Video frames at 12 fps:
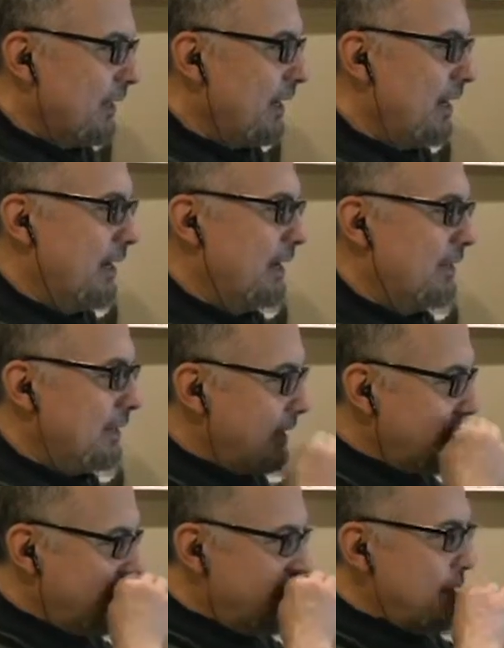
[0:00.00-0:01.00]
And
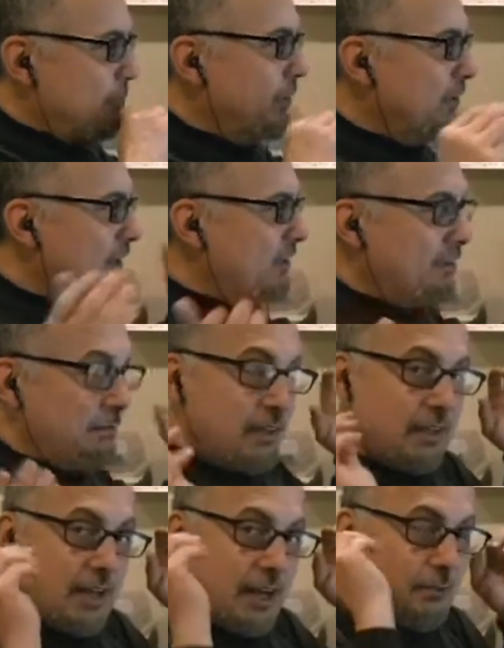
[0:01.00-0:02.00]
that points out
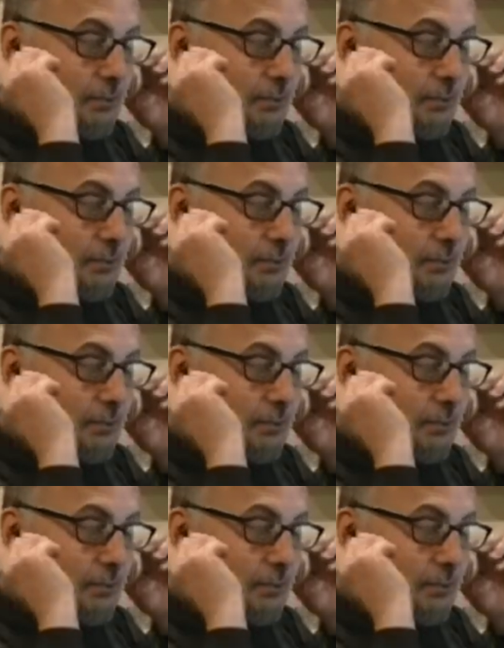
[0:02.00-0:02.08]
something that I